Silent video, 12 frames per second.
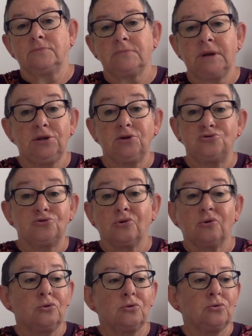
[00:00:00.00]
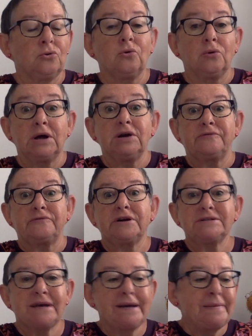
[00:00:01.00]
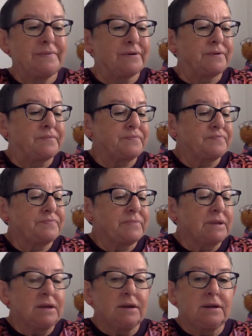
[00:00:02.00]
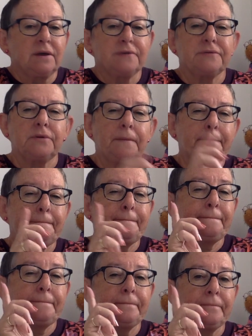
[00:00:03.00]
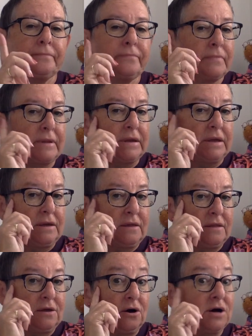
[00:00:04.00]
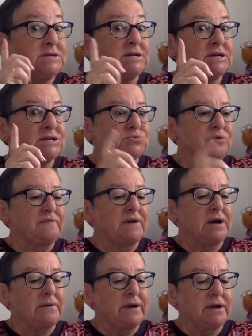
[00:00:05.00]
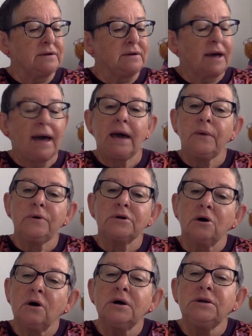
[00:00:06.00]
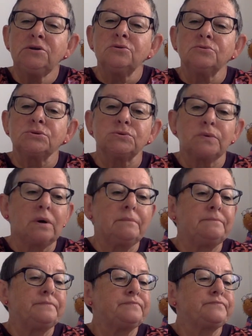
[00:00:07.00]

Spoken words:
in the drawer or all over her table. And I thought, the ideas were flowing. How would I use one?